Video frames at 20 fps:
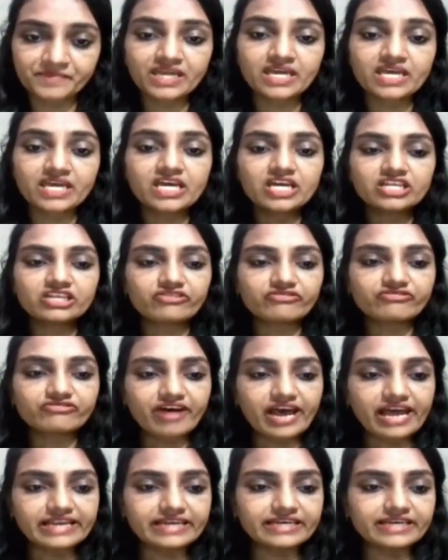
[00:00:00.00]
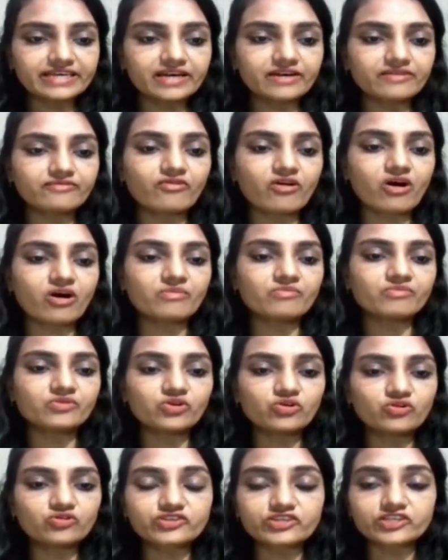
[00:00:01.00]
The filarial worm causes
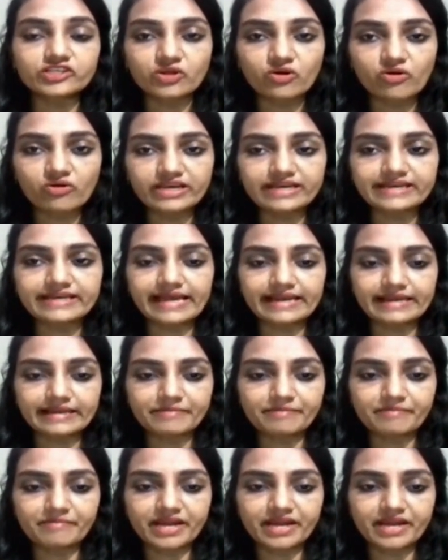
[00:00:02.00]
slowly development